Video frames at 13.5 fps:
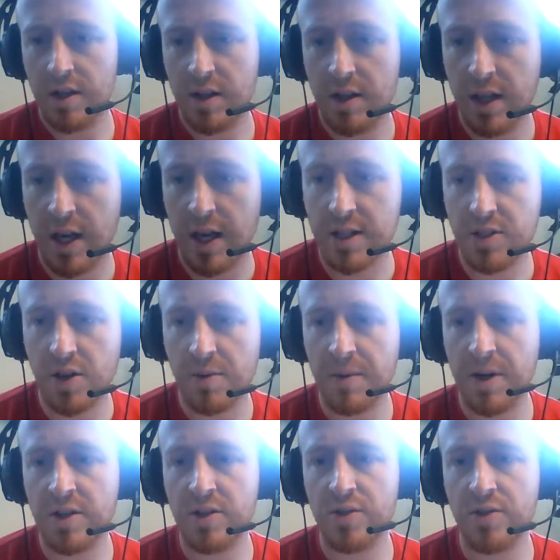Yeah, so I'm going
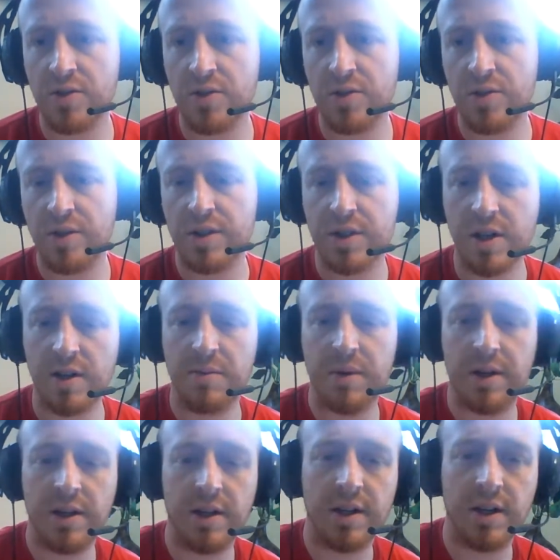to do, it's going to
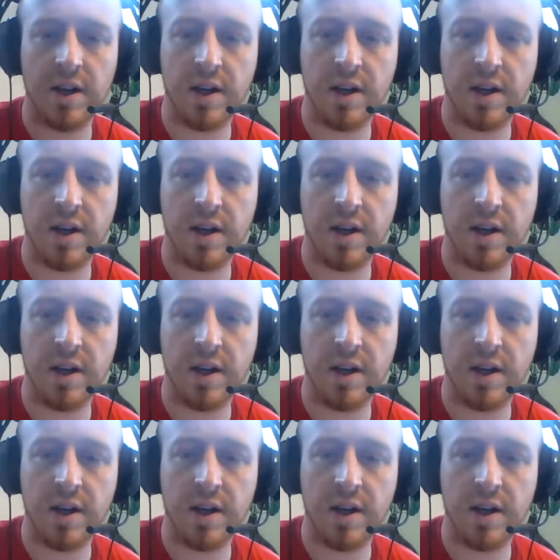be